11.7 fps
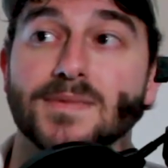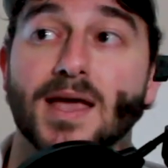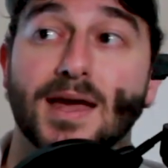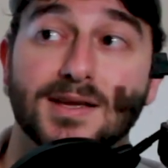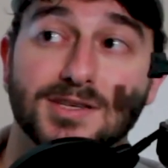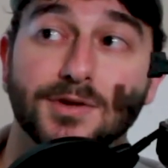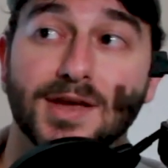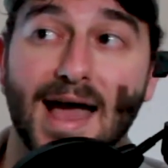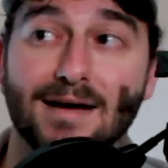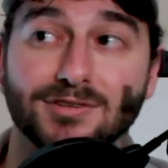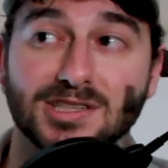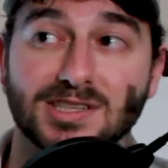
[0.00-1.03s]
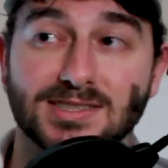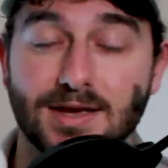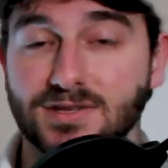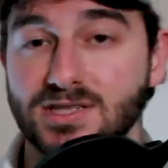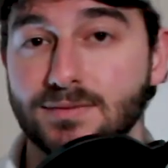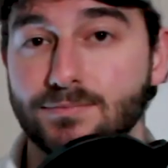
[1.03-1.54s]
and he's only averaging
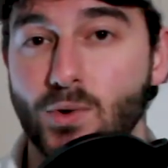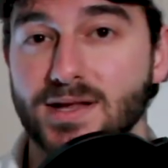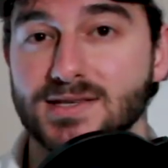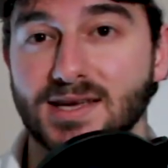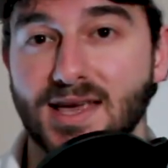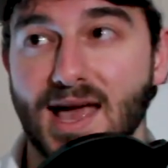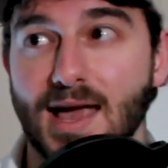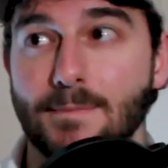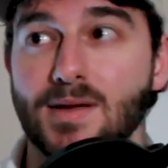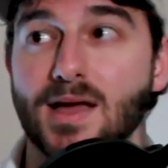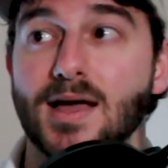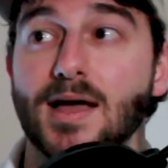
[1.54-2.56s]
17 points a game,